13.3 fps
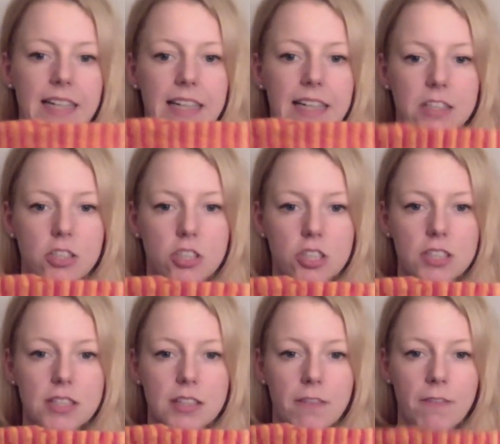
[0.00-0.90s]
It's
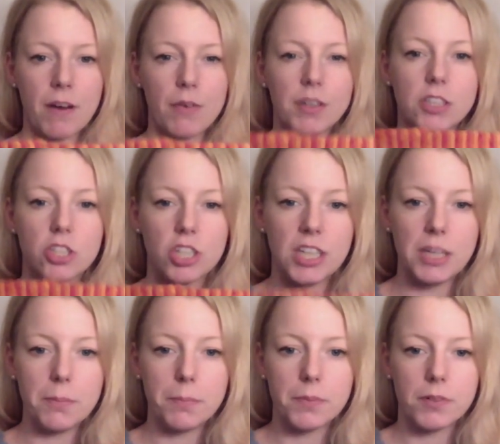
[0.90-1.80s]
just a very
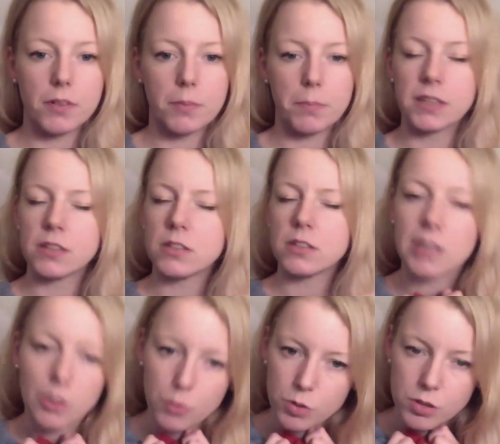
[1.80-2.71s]
cheap but
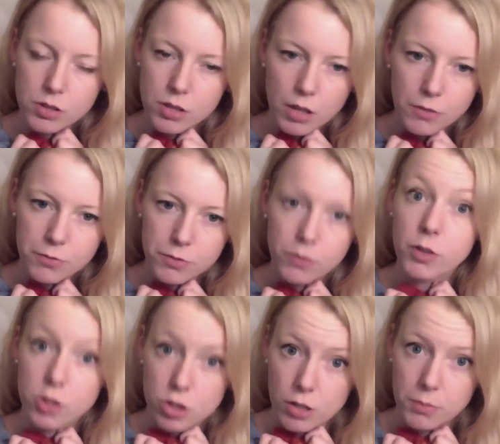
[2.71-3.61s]
so soft for
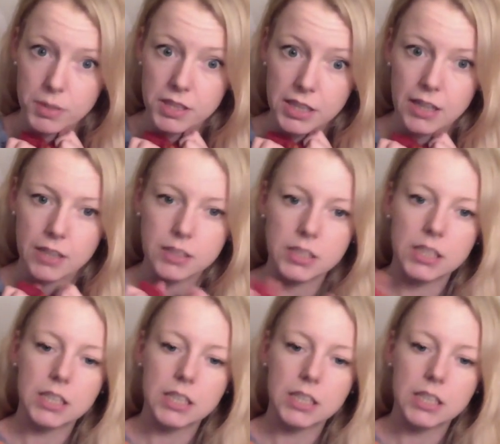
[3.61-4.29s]
German yarn